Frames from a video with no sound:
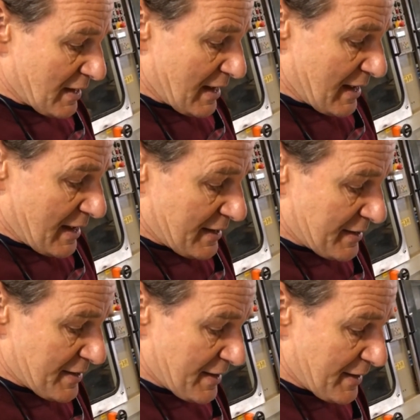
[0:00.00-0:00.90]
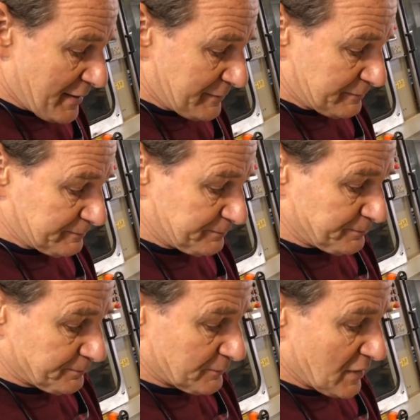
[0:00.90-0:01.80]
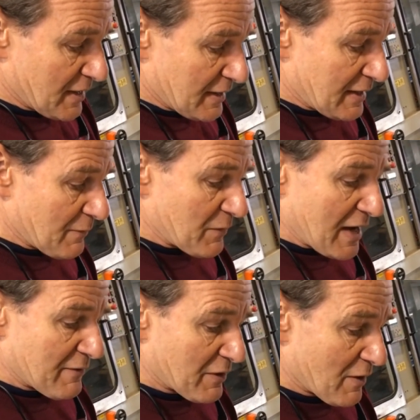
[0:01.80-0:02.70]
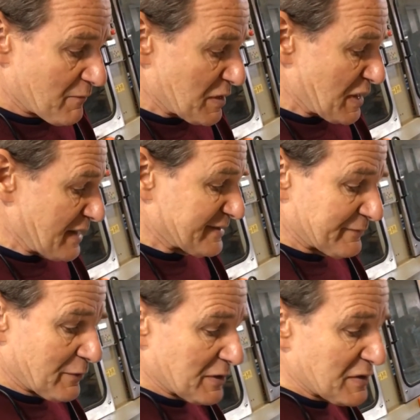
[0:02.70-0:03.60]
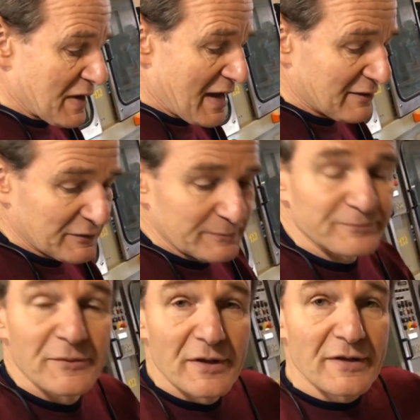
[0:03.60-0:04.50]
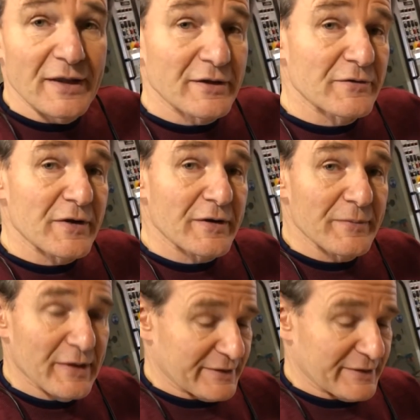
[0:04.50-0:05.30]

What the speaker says: And then we have a conversation once you have it. Thank you very much.